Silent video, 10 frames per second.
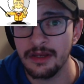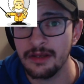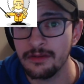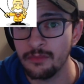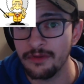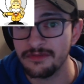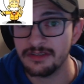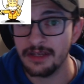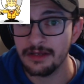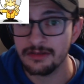make it
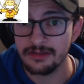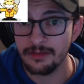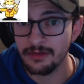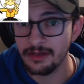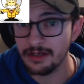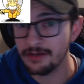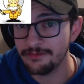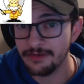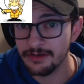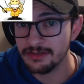withstand some of the
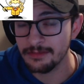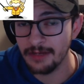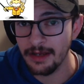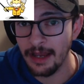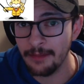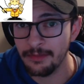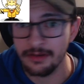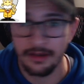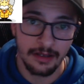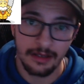interference that might
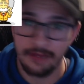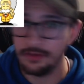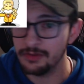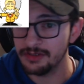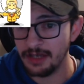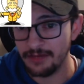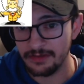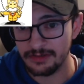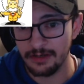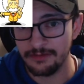happen if you just have
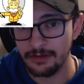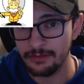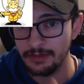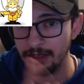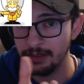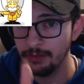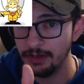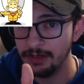a cell phone and your